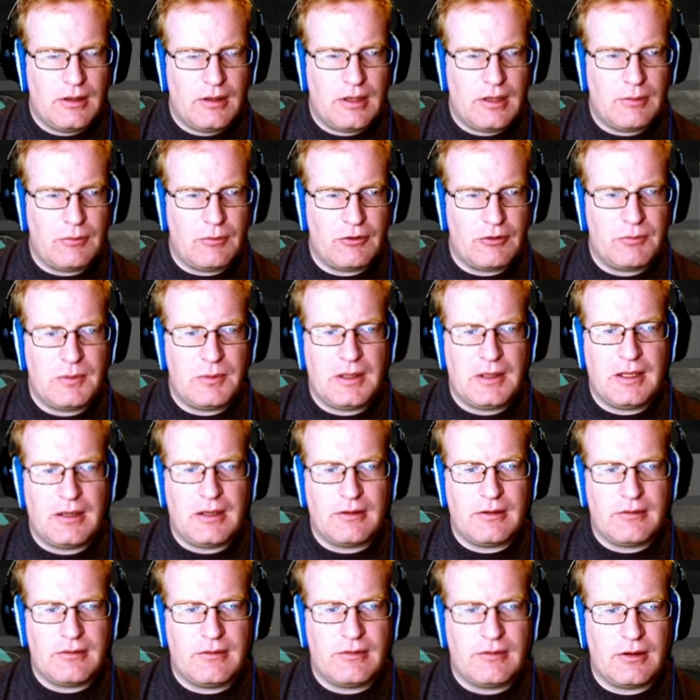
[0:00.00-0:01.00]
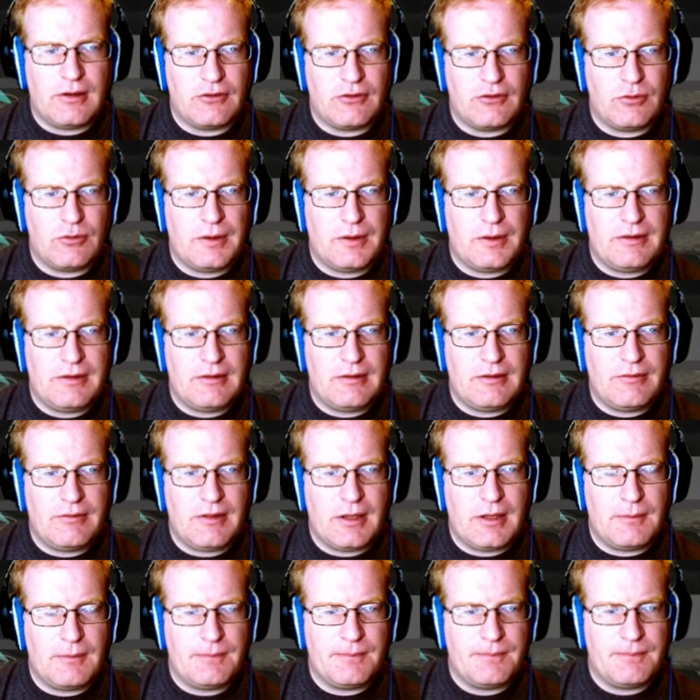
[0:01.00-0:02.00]
And once we get uh, twenty of
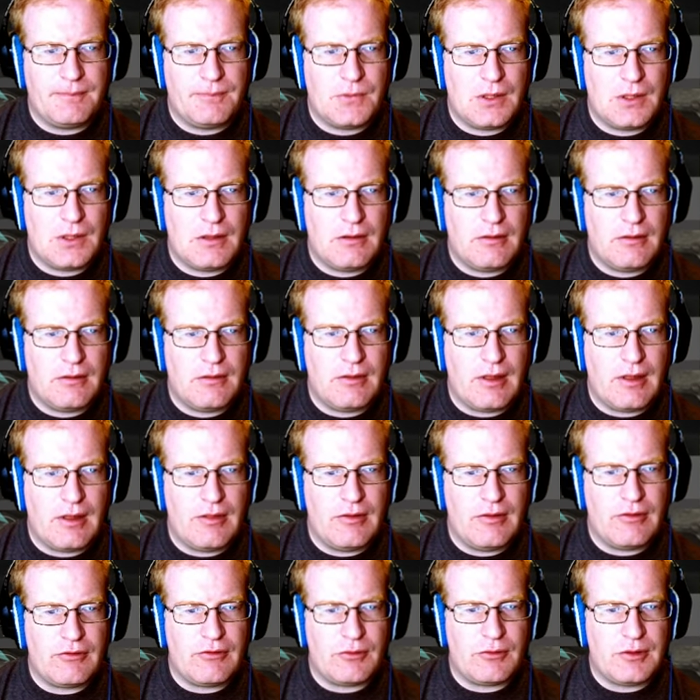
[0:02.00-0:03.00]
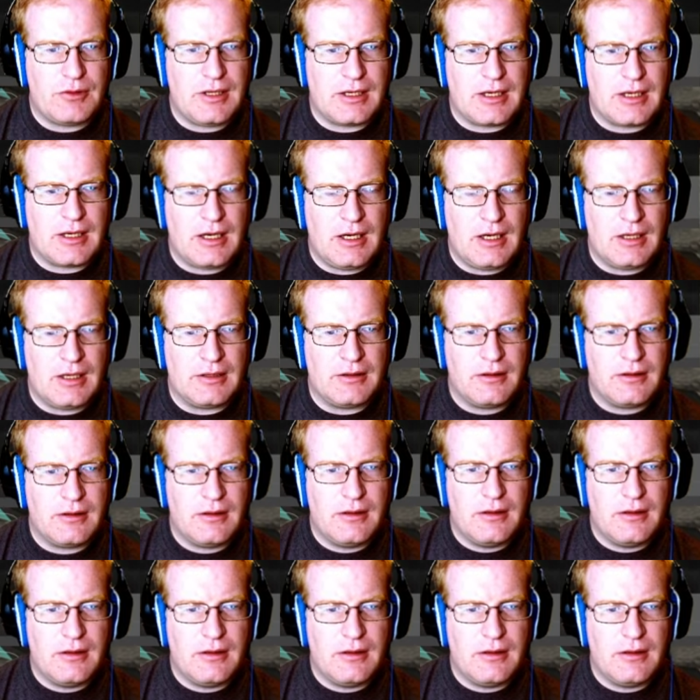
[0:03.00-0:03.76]
them, then this will kick on